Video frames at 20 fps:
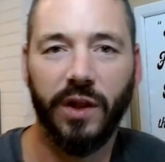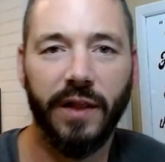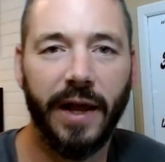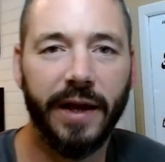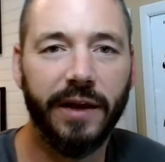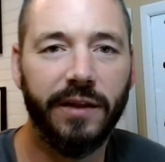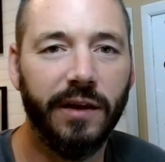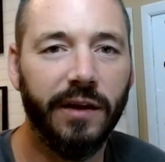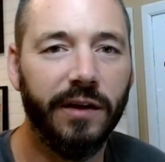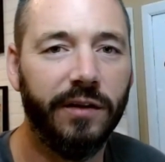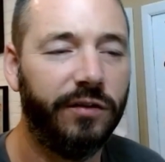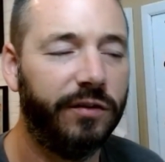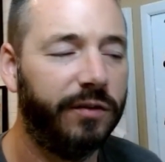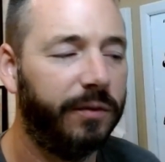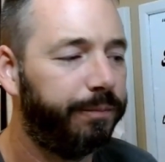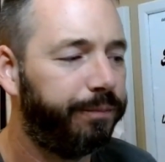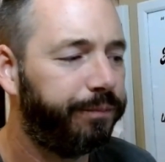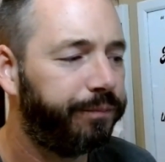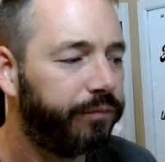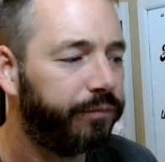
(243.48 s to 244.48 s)
like this
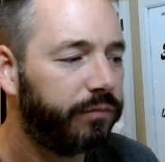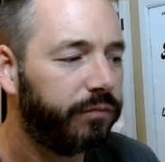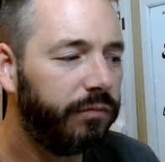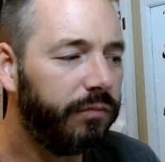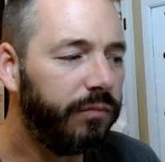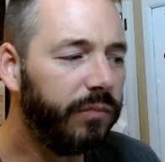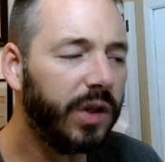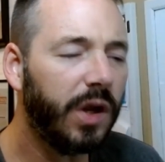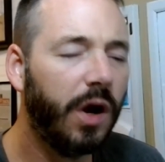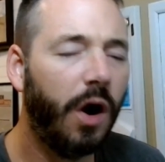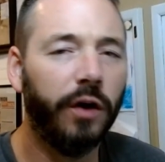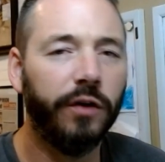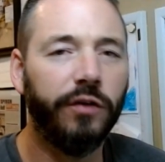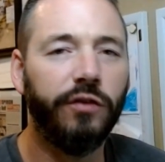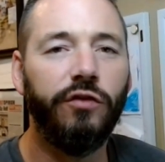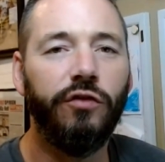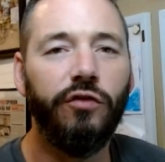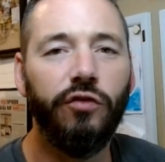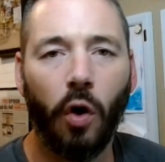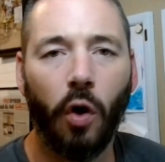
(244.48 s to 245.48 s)
are
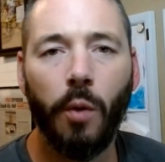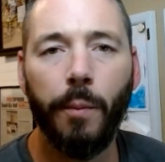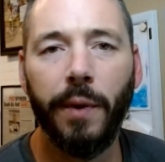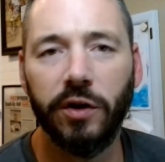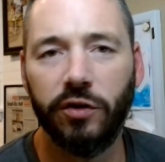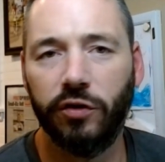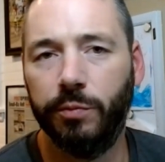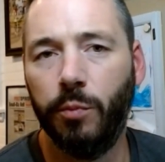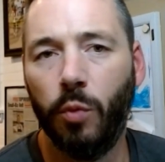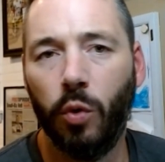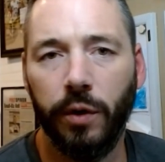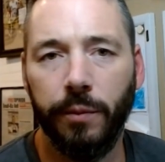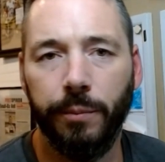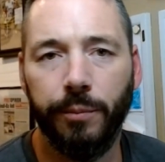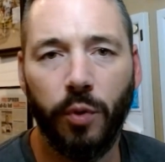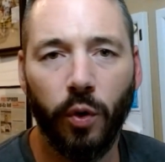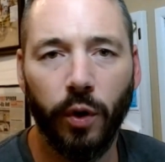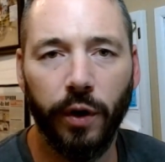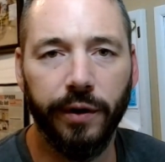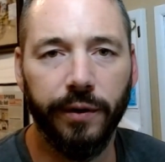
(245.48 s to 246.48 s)
so much more
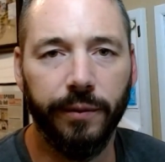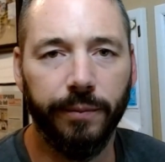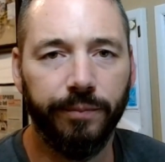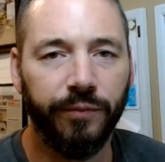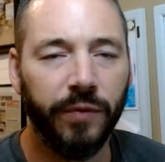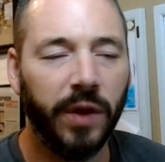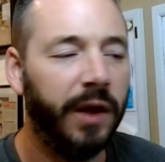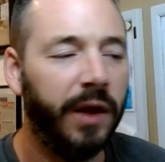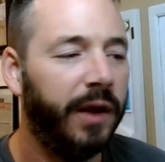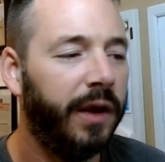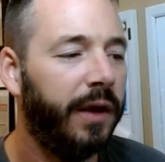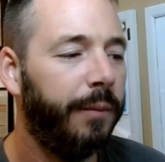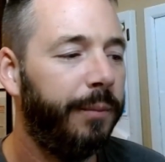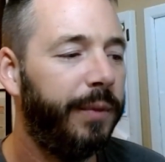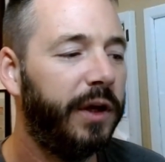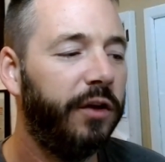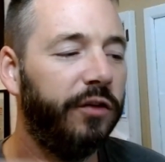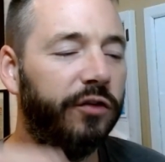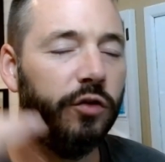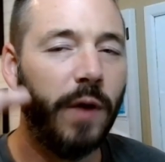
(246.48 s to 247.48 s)
important
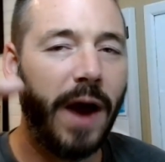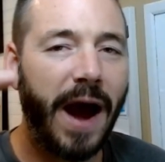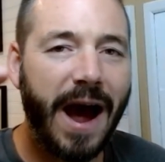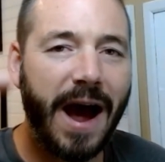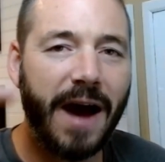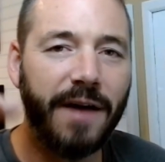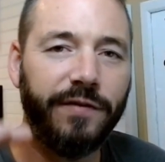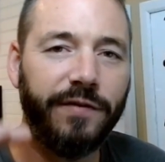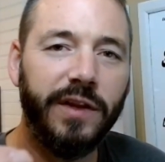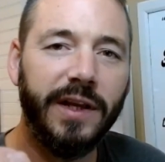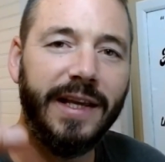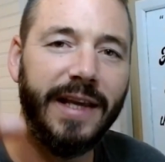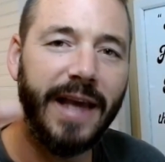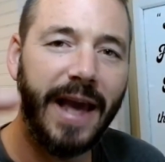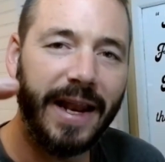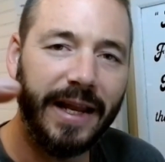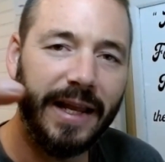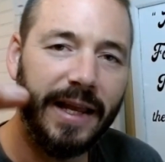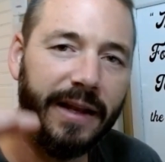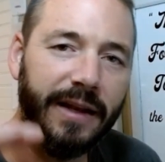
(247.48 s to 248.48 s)
because you have to
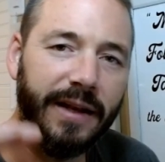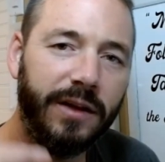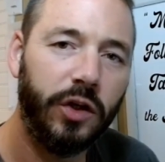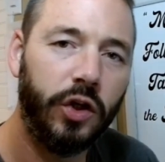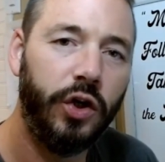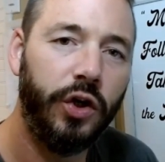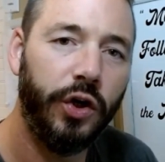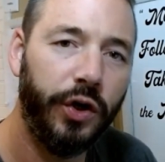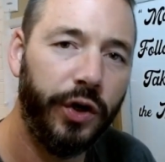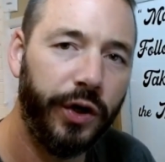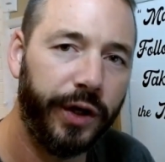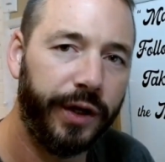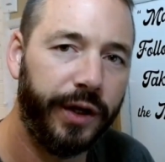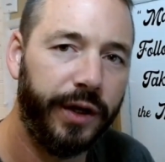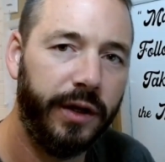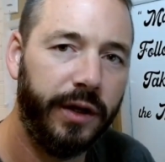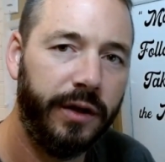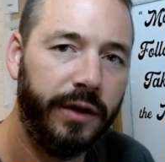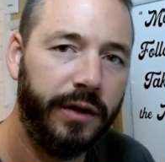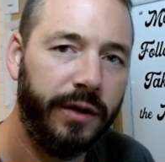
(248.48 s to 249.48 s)
get in
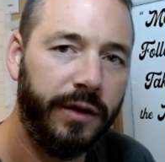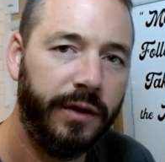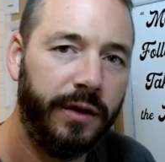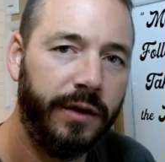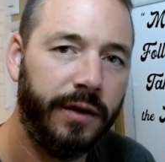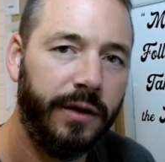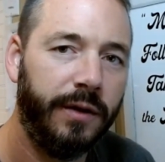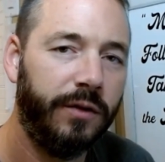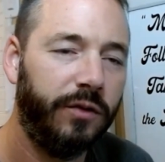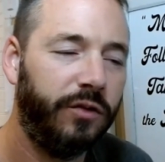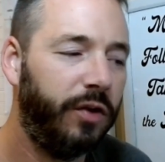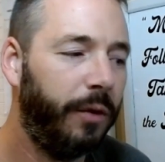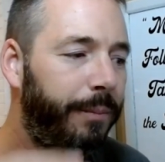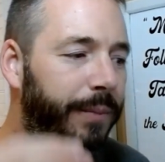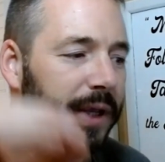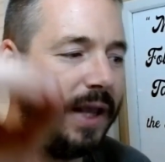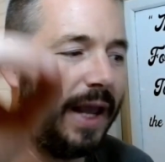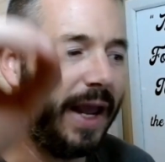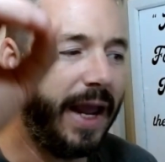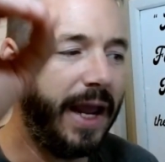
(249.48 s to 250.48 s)
good to
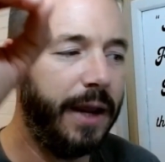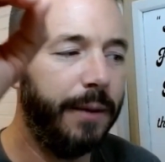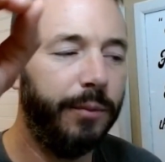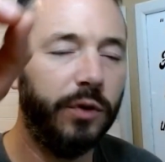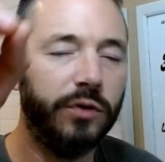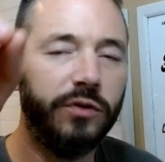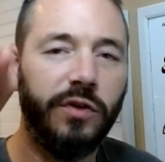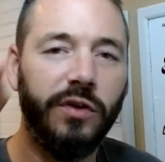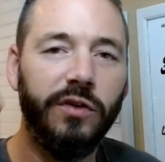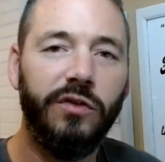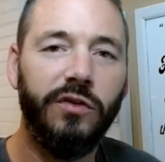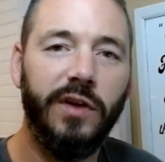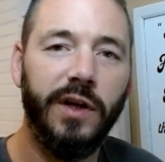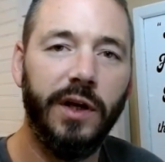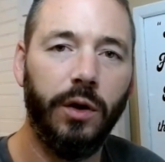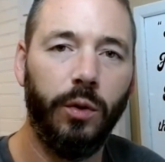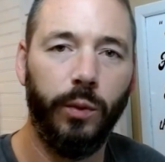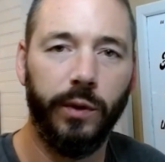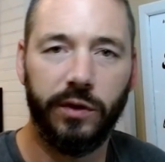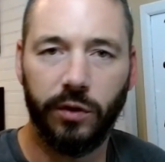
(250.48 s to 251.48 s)
be able to
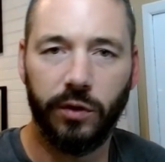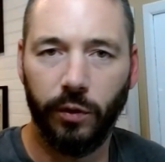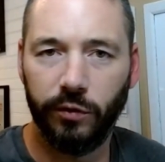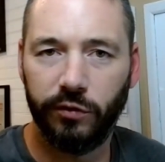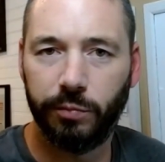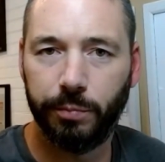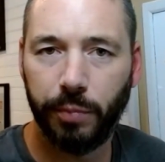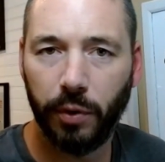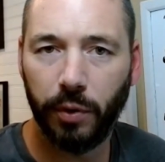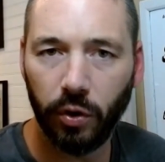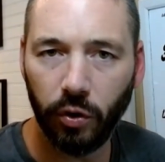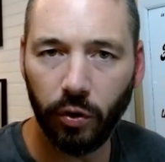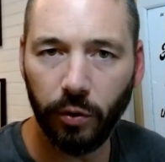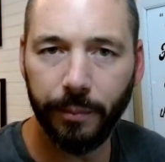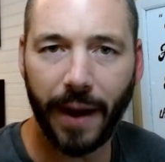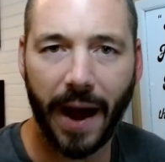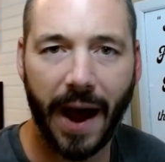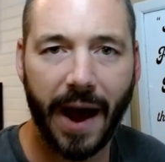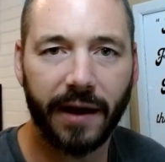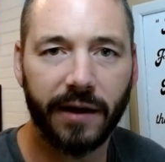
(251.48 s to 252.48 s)
deal with those
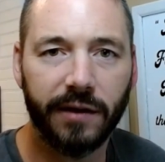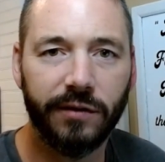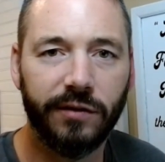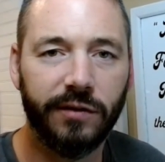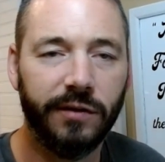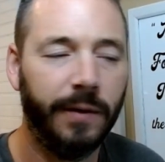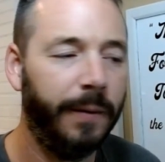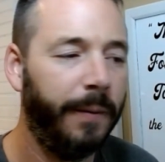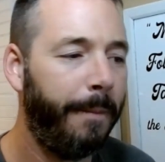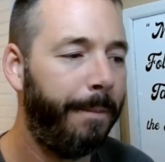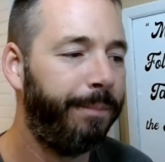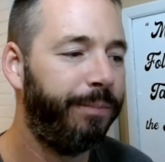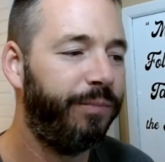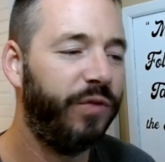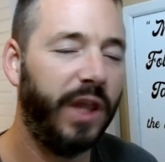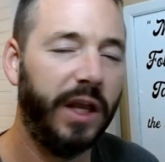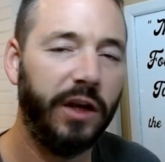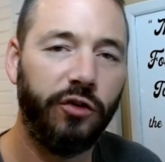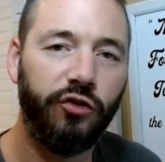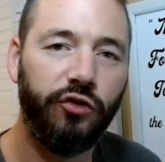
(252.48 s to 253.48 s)
pullbacks.
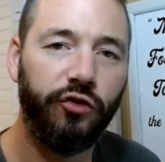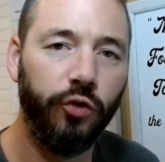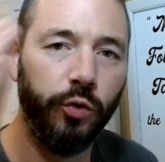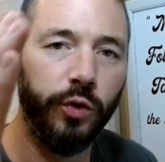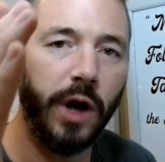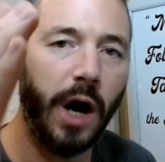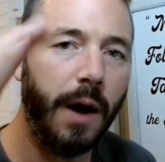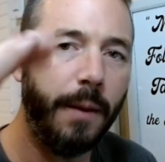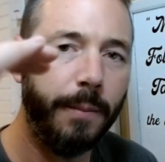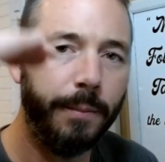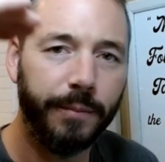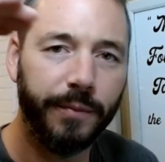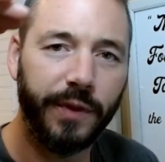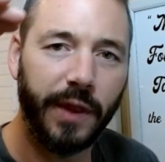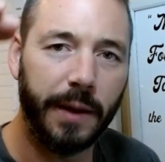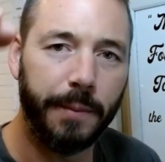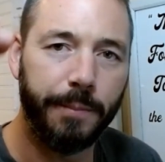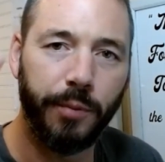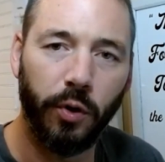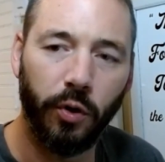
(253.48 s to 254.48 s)
They shoot up,
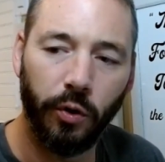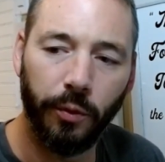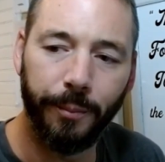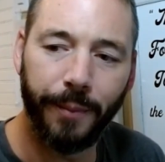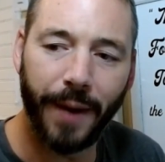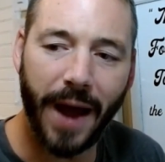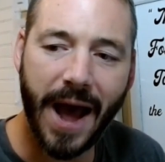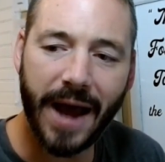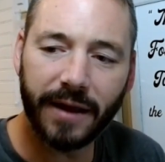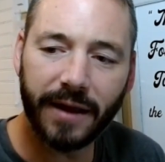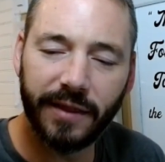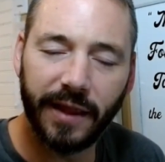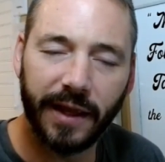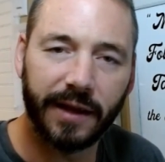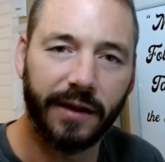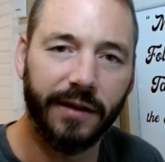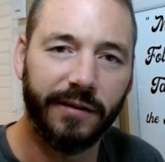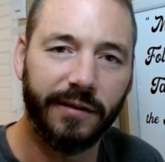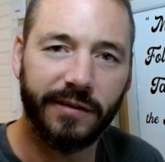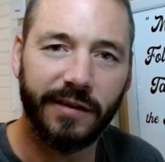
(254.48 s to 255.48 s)
they pull back, they
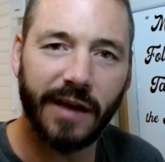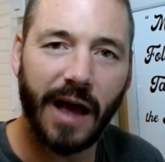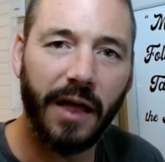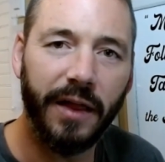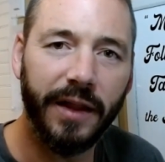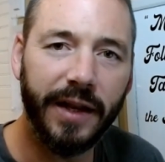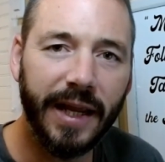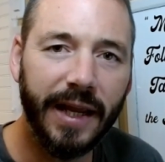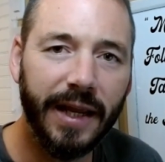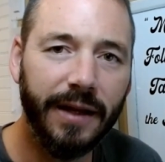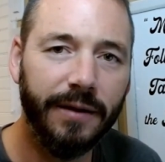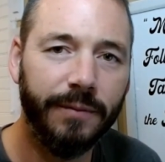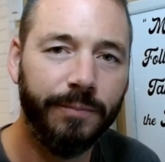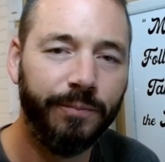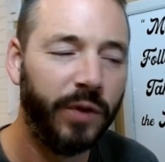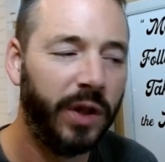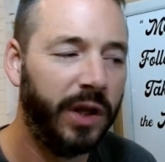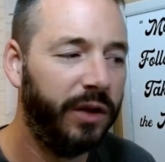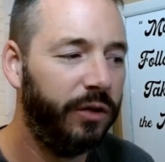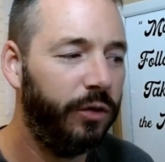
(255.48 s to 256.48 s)
consolidate.
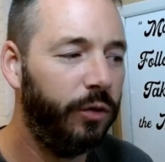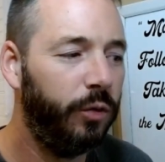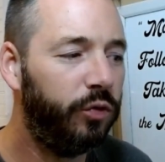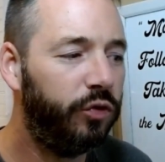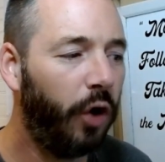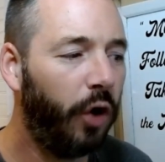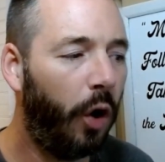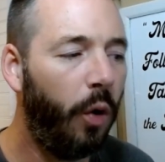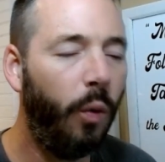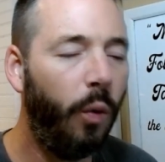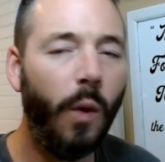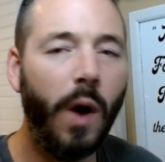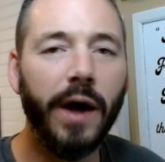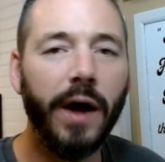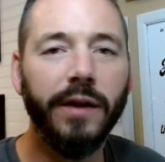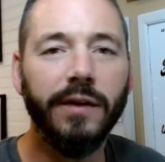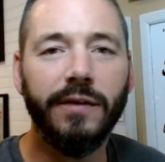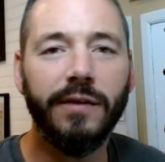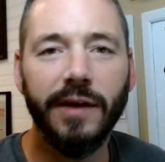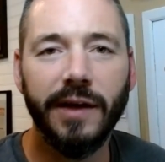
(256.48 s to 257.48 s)
You don't
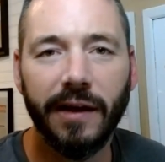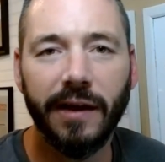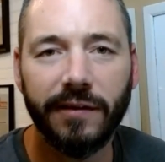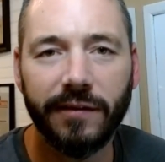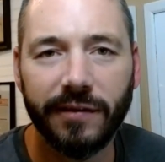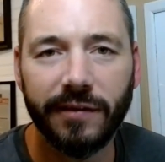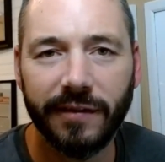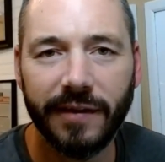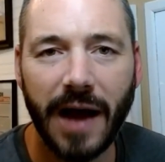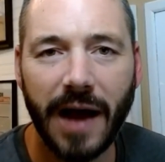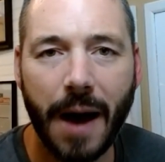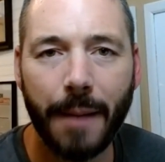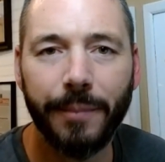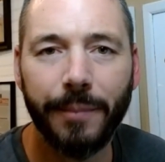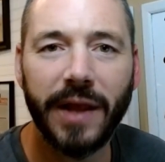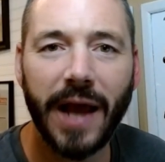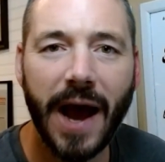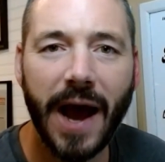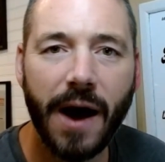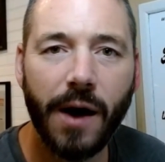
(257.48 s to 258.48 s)
want to get
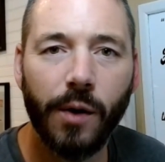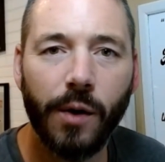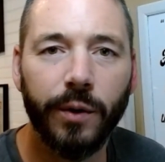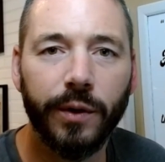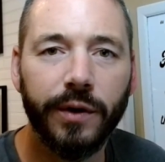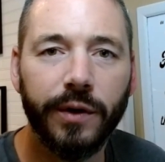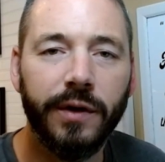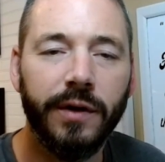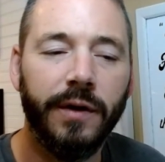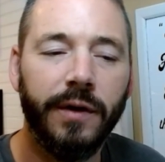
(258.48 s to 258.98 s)
stopped out